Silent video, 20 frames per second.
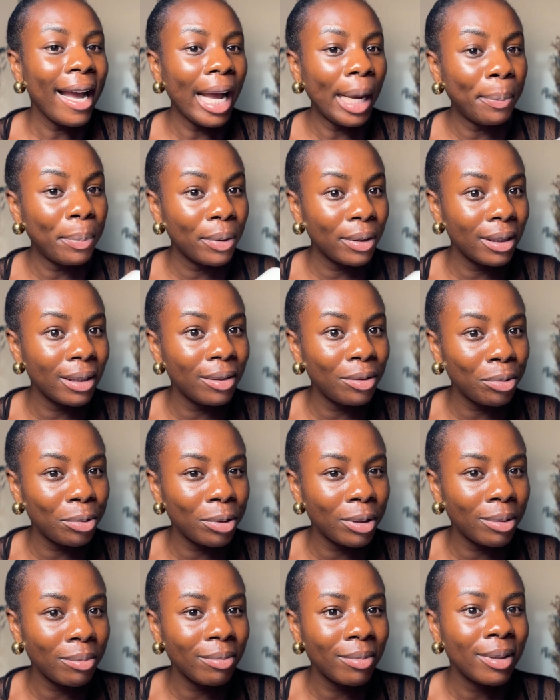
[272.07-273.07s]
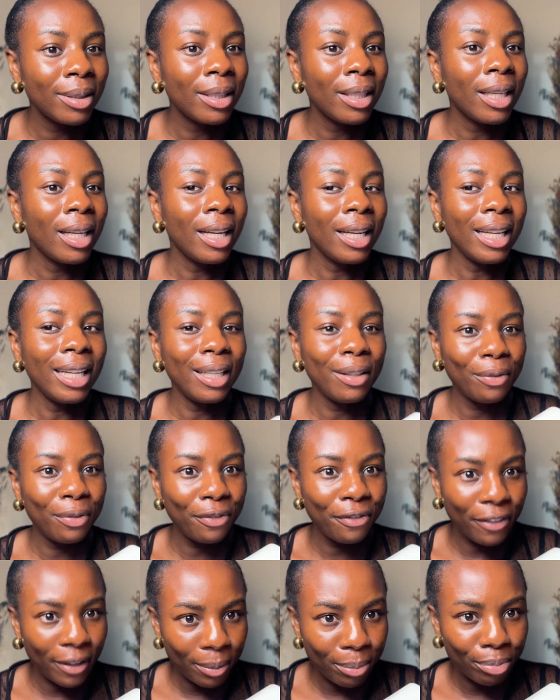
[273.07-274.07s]
I bought this cream in
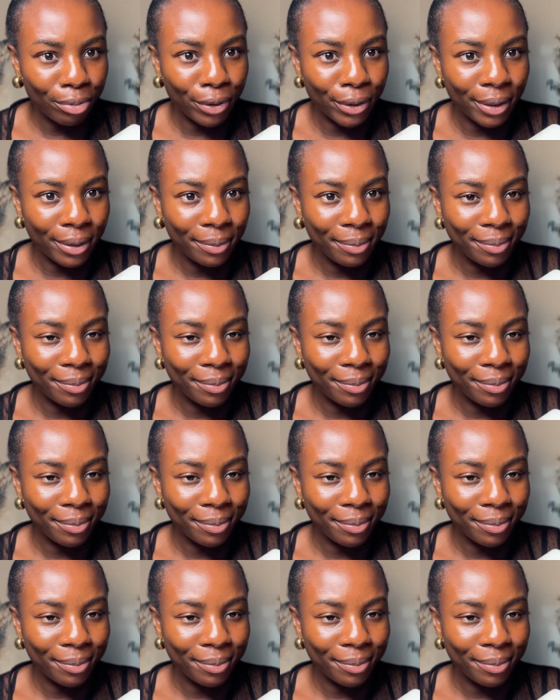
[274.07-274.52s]
February.